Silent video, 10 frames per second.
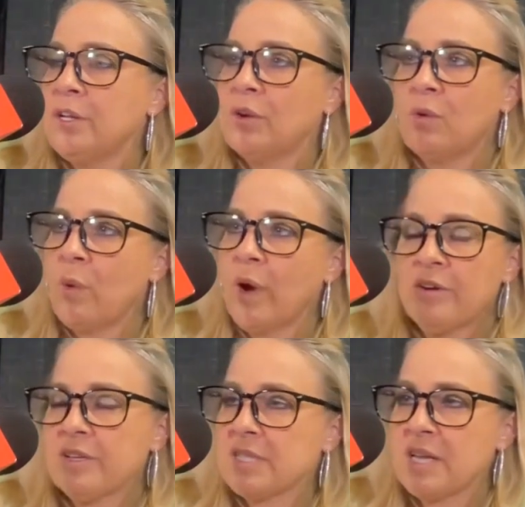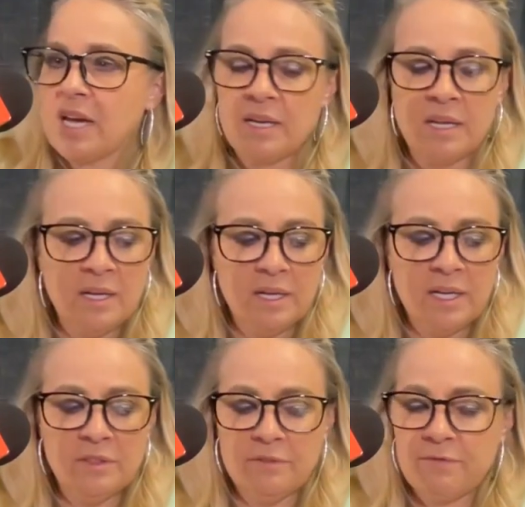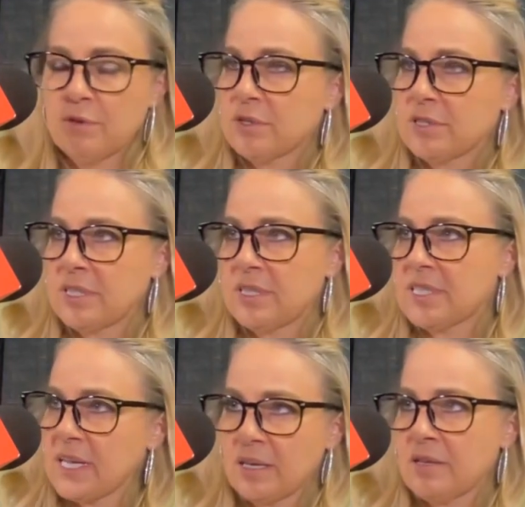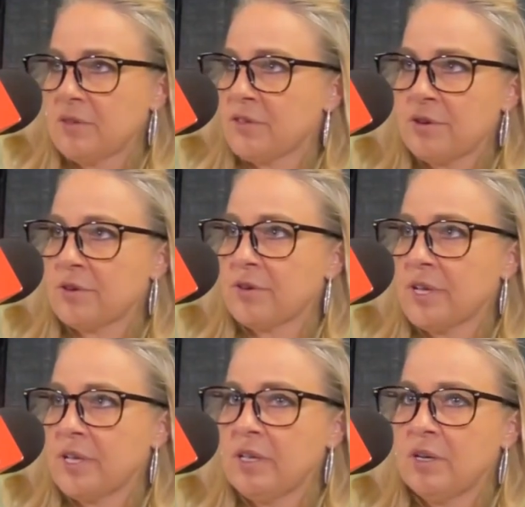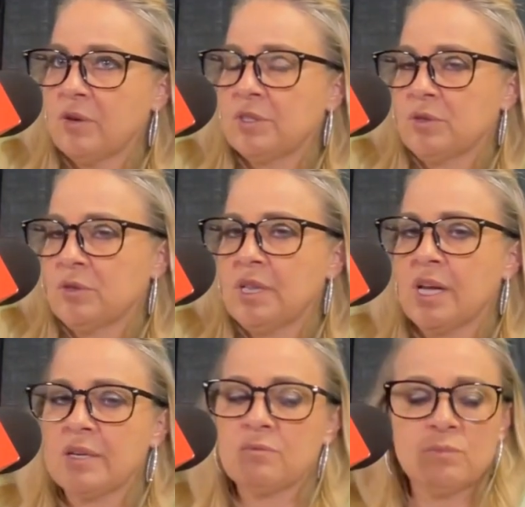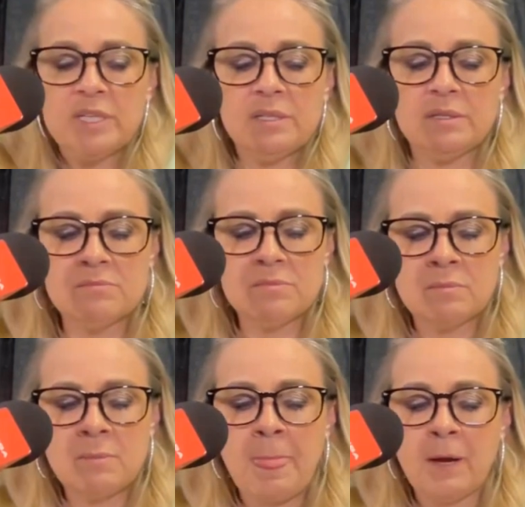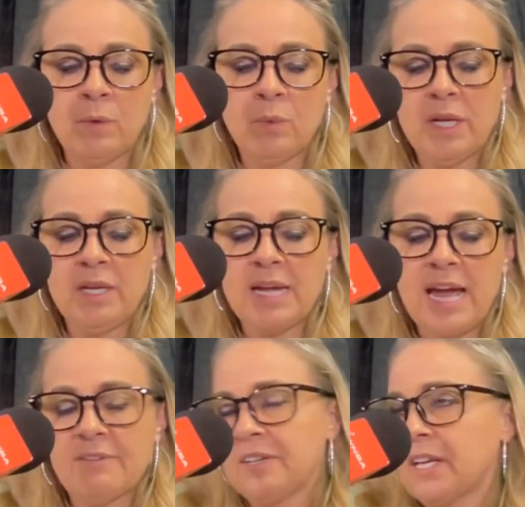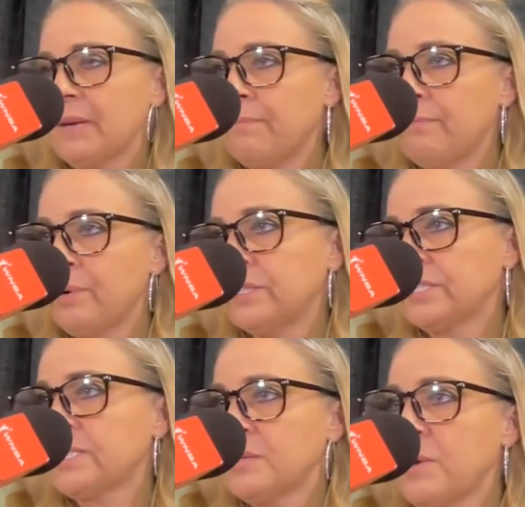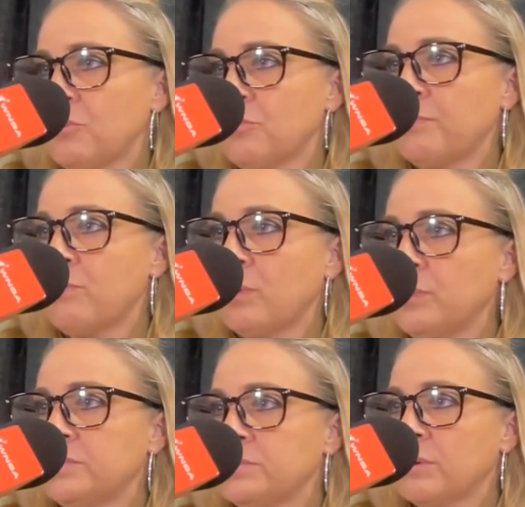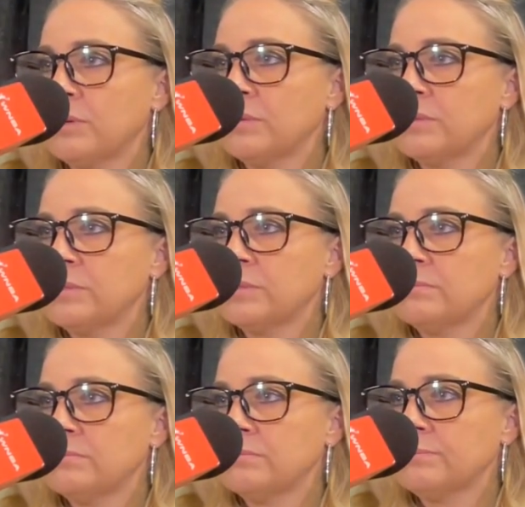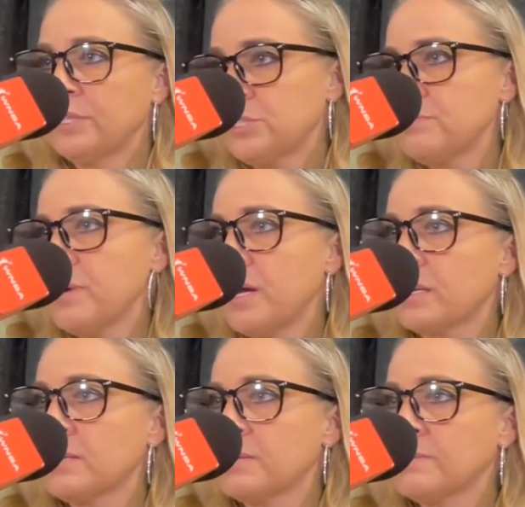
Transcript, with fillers: You know, where is that in the first and the second and the third? You know, it's only like we have to get punched in the mouth before we start punching back.